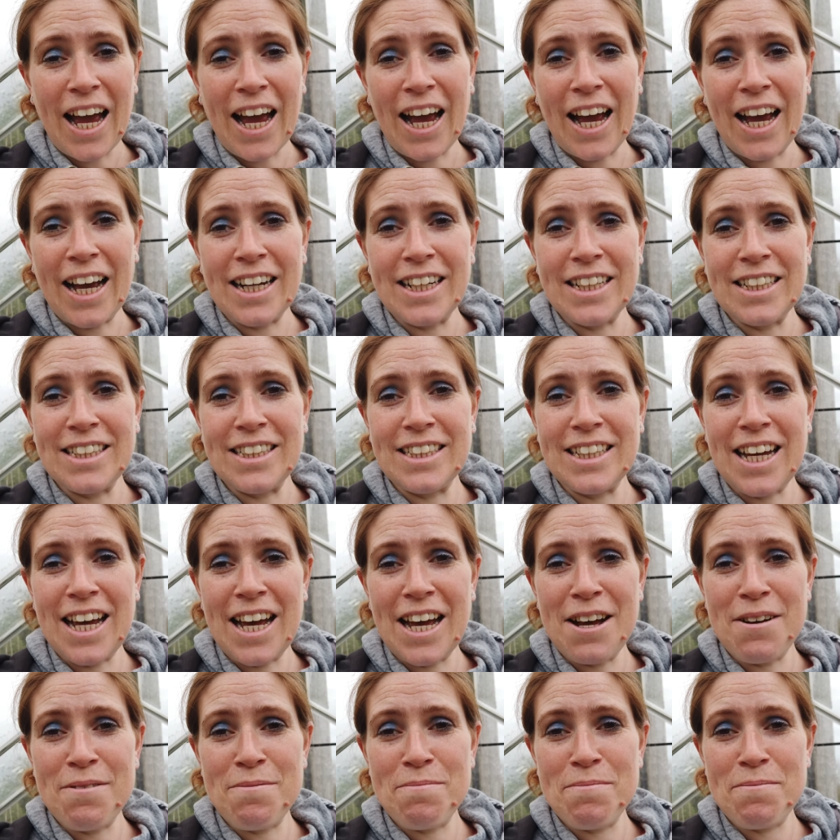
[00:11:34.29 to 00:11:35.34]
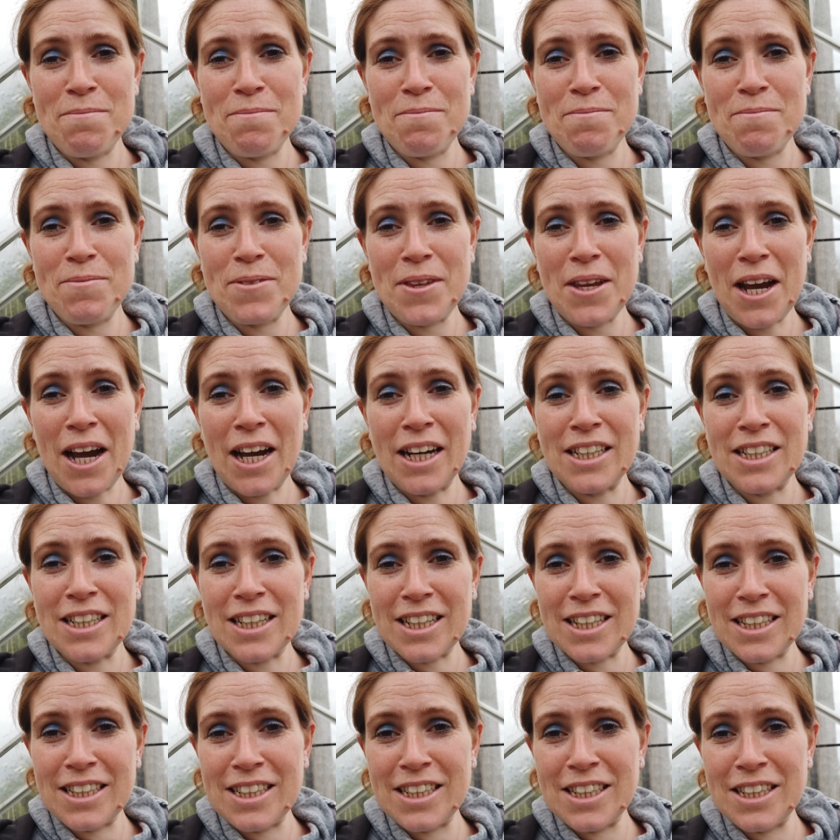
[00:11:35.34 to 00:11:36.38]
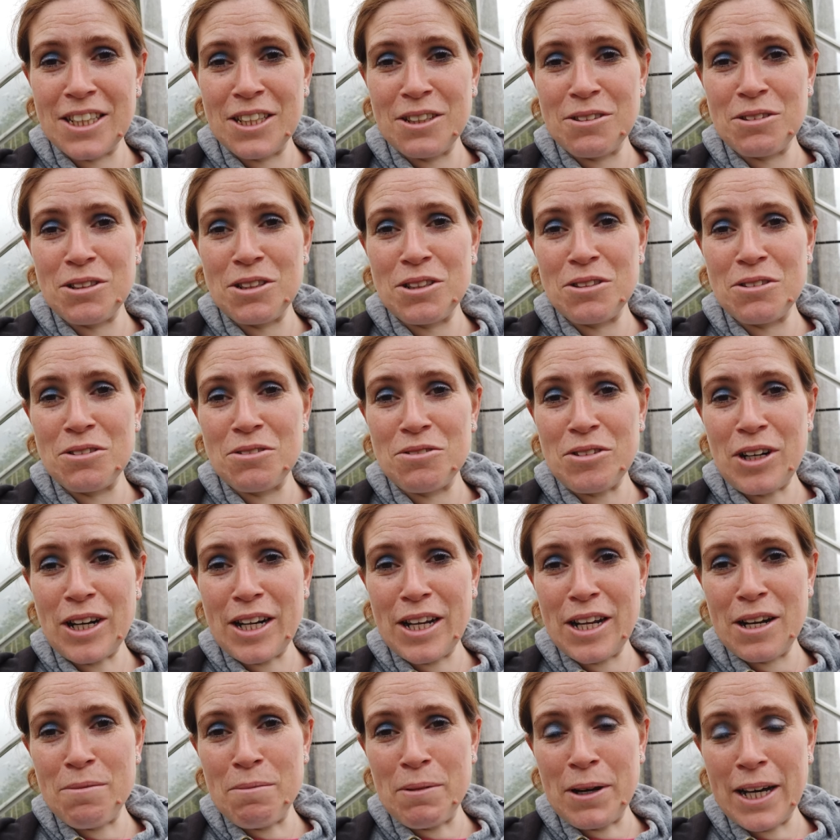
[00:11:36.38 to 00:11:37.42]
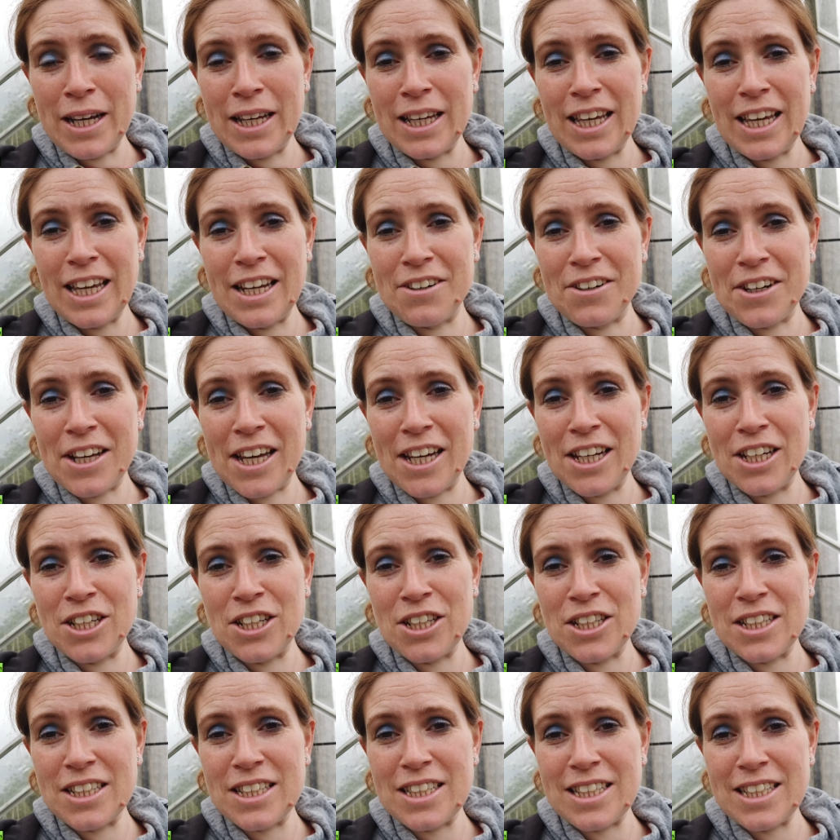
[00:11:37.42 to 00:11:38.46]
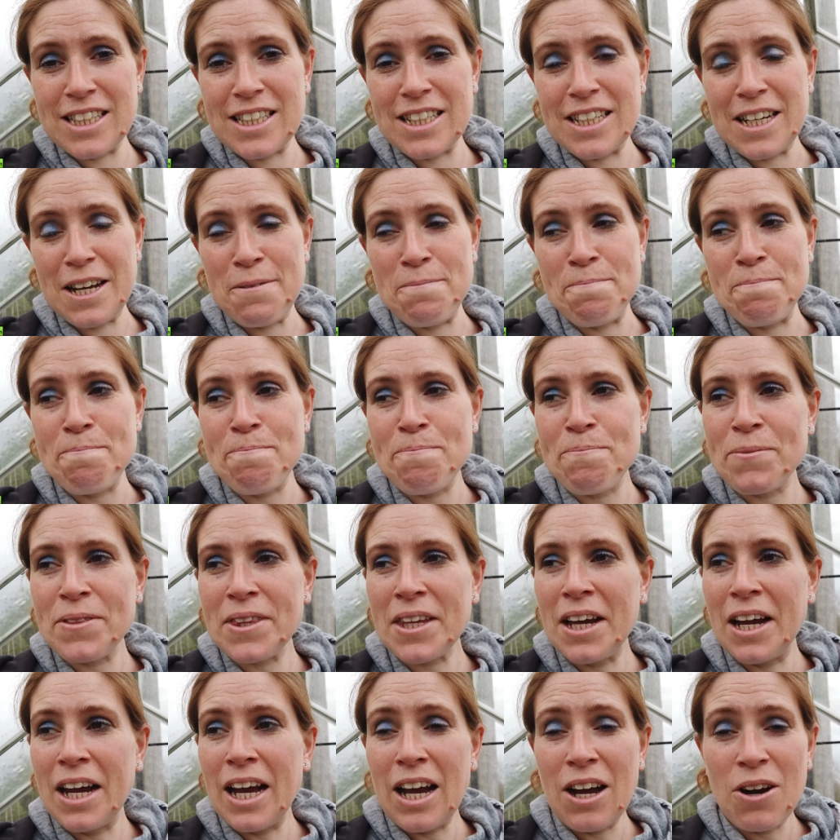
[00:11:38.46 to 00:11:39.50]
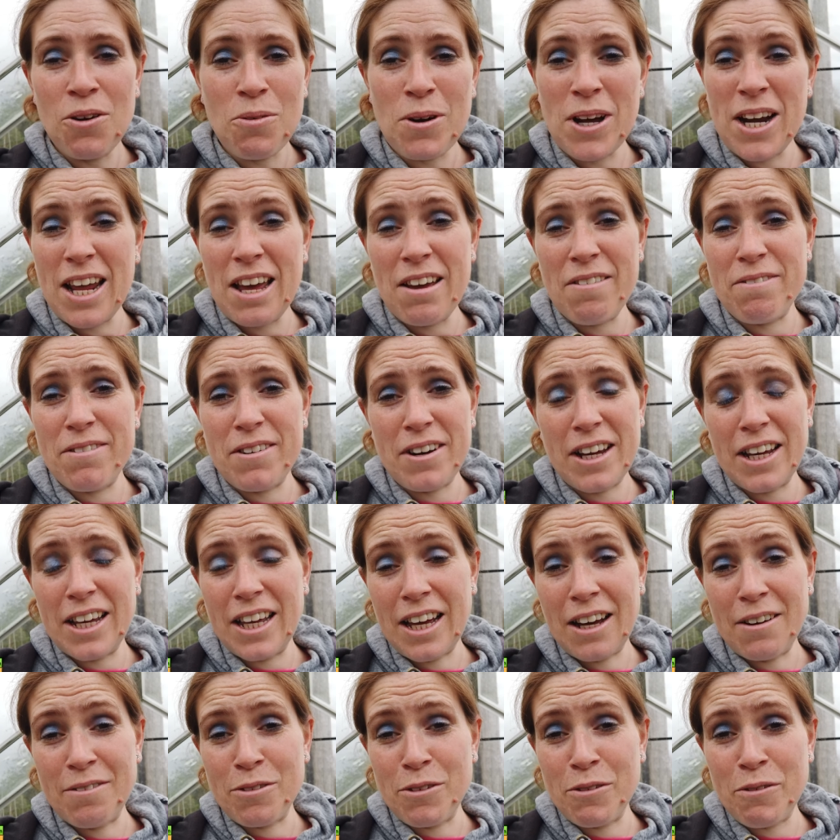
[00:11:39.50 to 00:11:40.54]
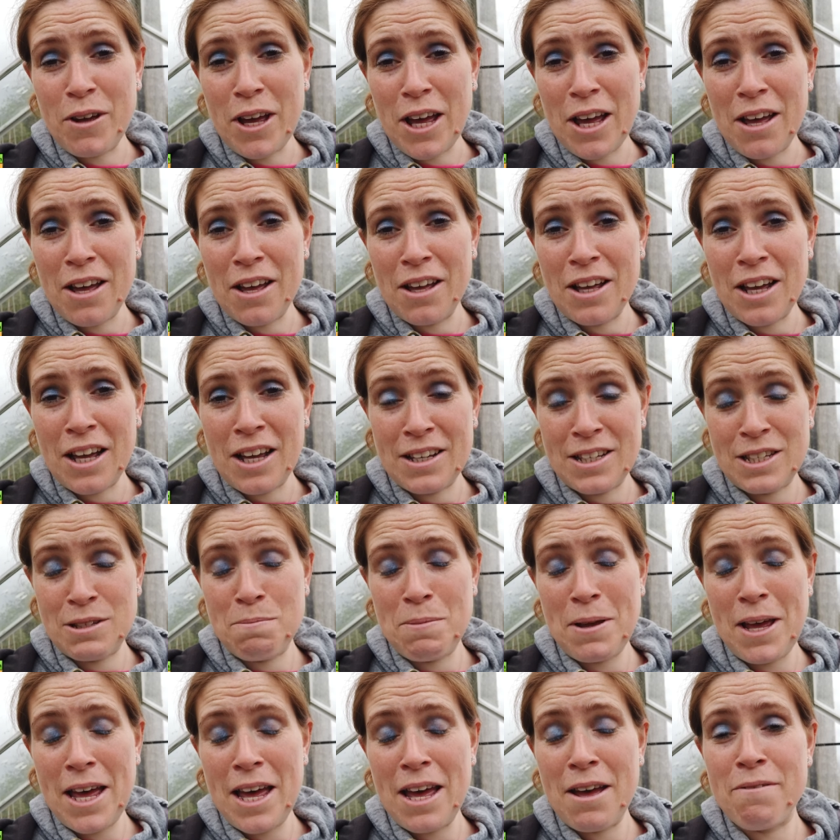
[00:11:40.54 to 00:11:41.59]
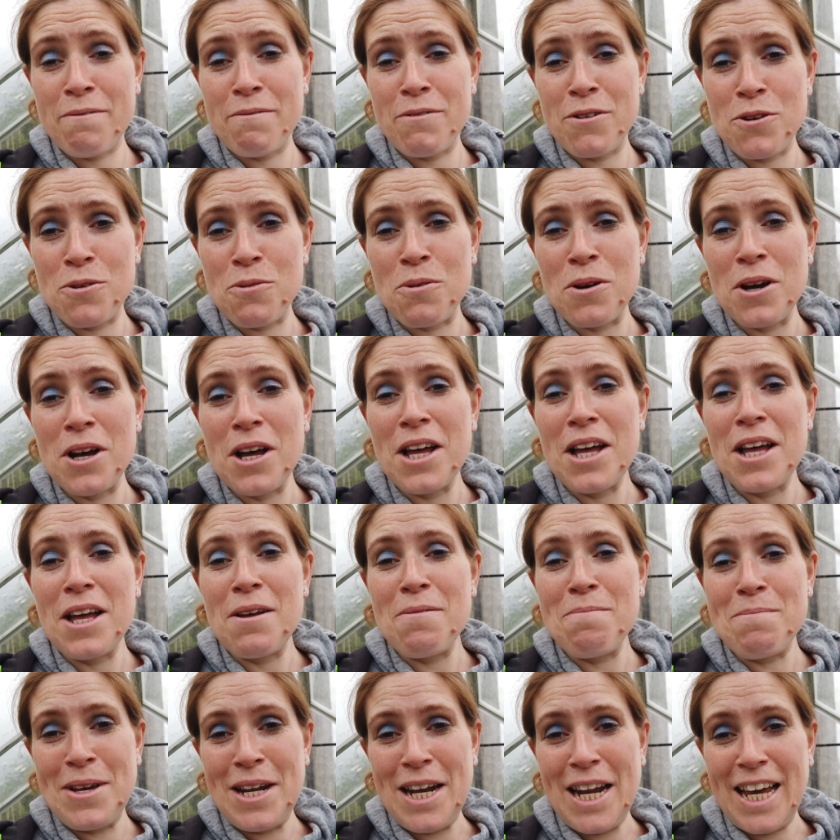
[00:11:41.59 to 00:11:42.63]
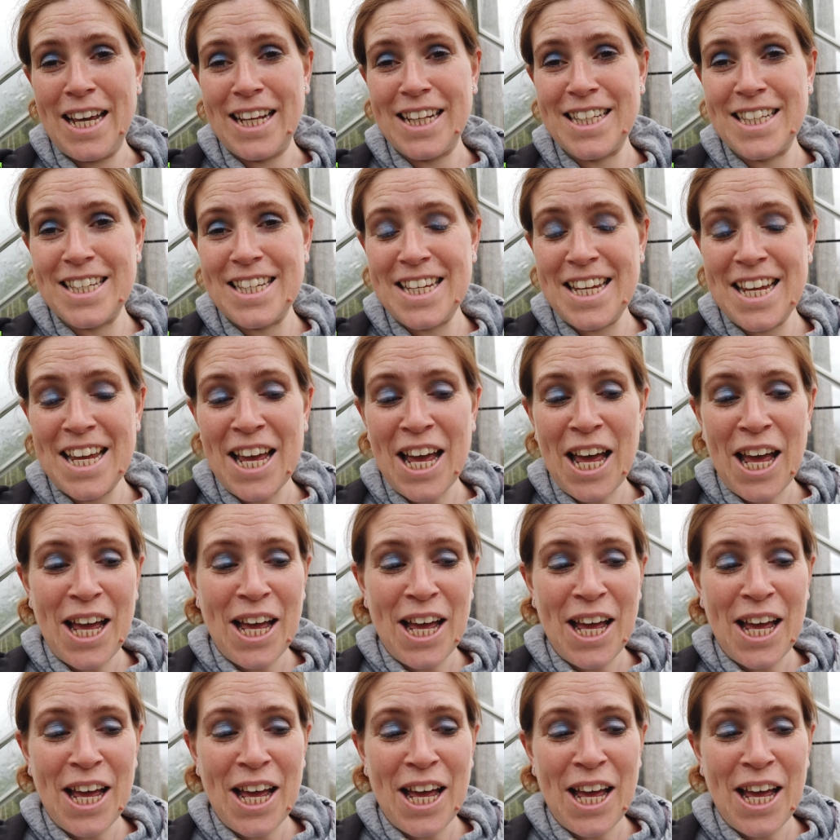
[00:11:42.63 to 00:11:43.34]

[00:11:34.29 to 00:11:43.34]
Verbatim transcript: And um, I shall continue to run in my irrigation system whenever I have a, fair, a spare few minutes.